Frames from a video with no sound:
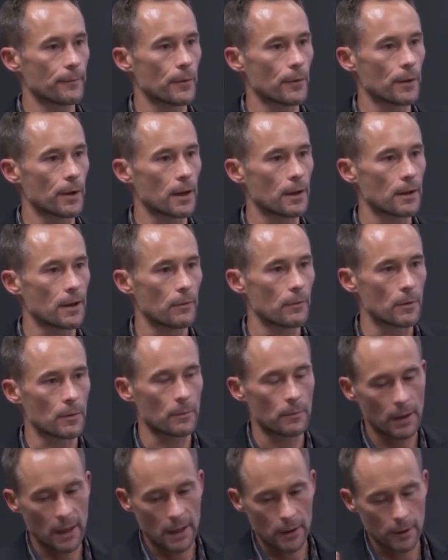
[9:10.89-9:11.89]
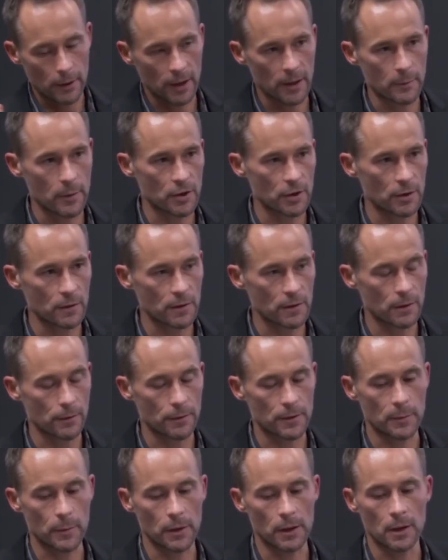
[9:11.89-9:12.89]
Okay, they were out of commission, so
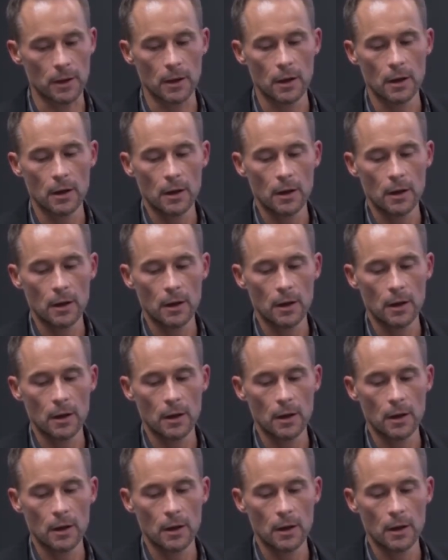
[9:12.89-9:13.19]
to speak.